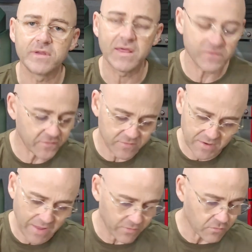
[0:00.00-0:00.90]
Now this is
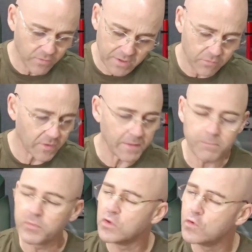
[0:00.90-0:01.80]
another really
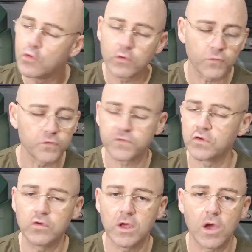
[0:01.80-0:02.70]
beautiful
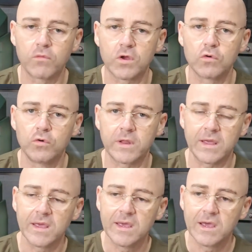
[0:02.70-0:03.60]
studio recording,
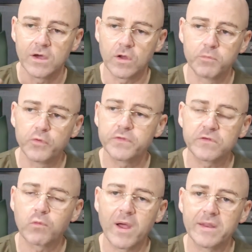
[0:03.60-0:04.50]
and I put
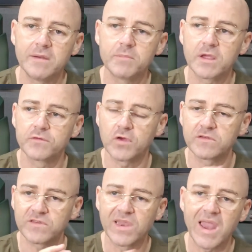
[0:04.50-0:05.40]
this one in because I
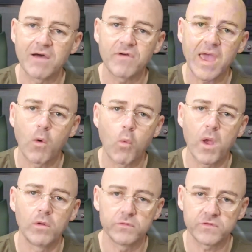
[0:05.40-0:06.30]
just love how
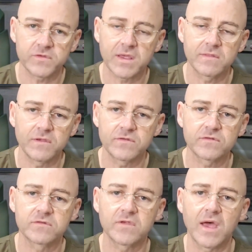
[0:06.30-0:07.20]
well this
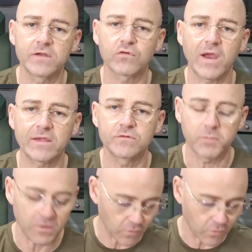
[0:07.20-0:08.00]
track has been